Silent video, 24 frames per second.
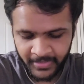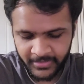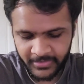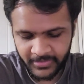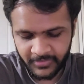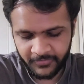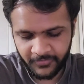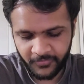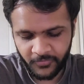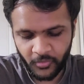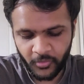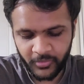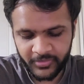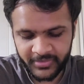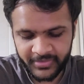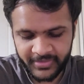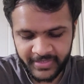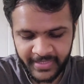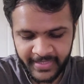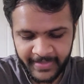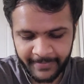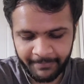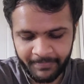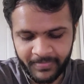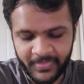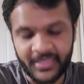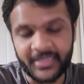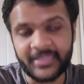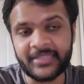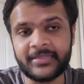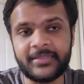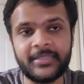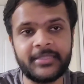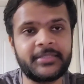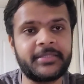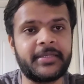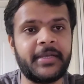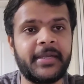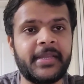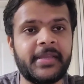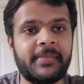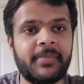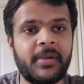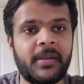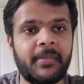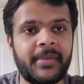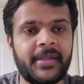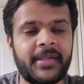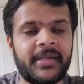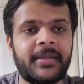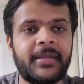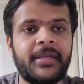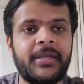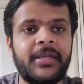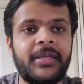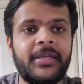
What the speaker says: The fourth thing is the study permit.